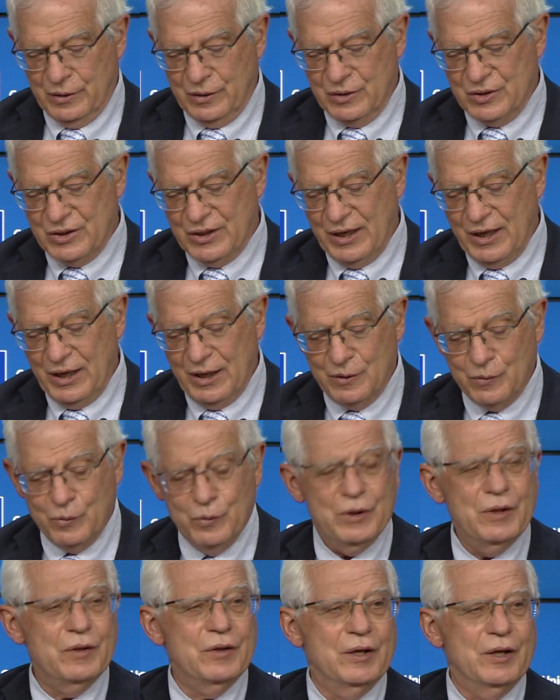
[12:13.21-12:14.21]
shared
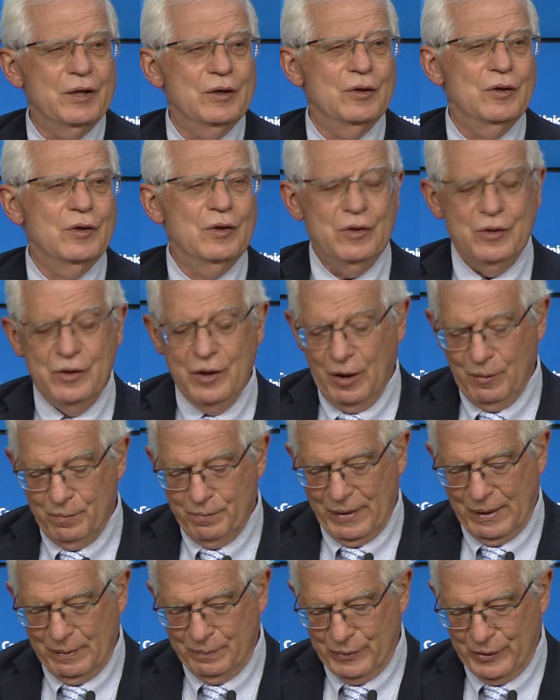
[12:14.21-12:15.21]
with
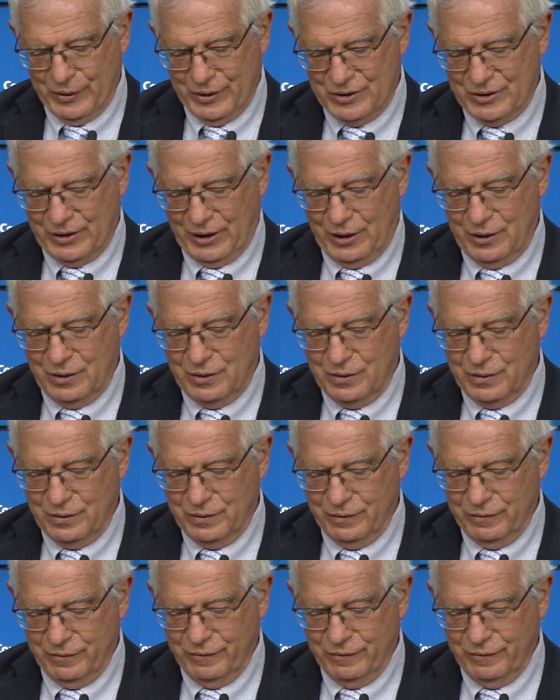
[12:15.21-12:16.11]
non-member states.